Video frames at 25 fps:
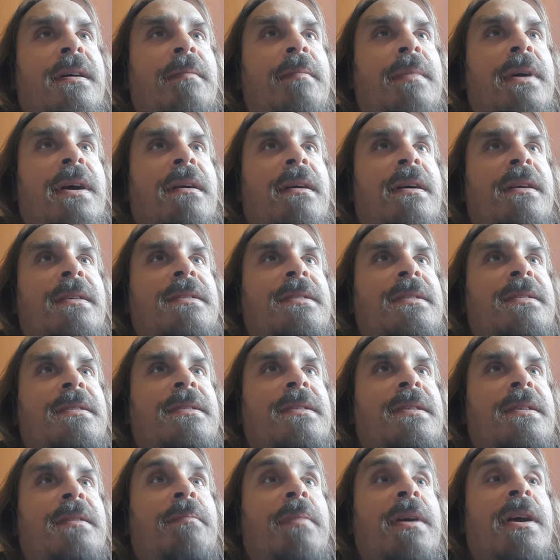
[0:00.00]

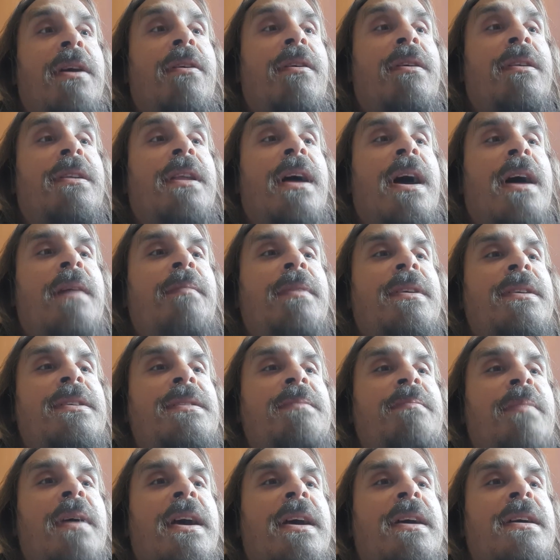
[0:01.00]
Because beyond time and
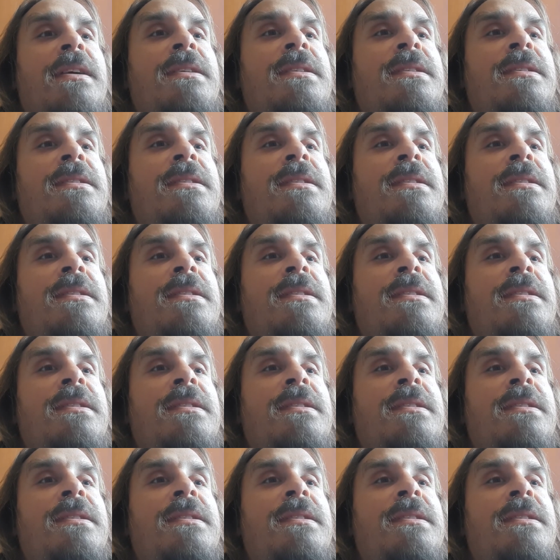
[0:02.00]
space,